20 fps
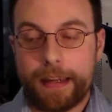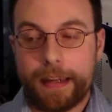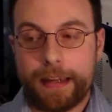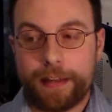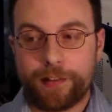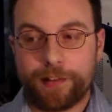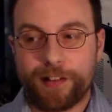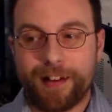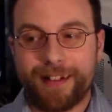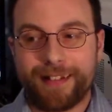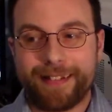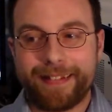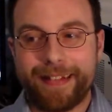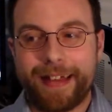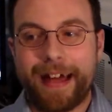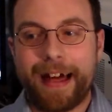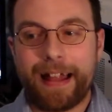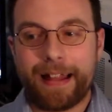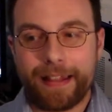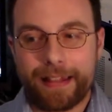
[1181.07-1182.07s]
It's a
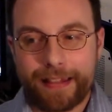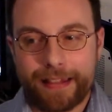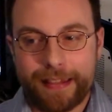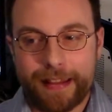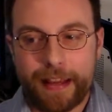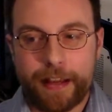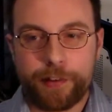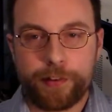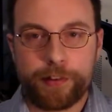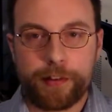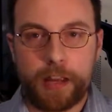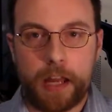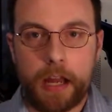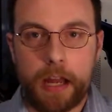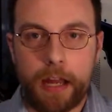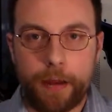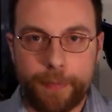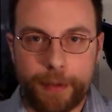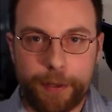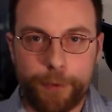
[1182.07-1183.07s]
lot less
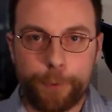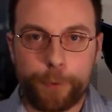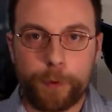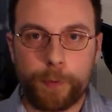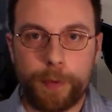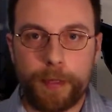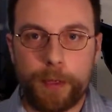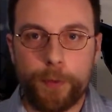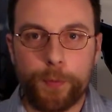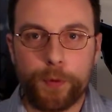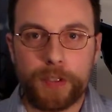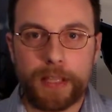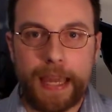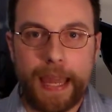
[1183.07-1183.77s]
common for people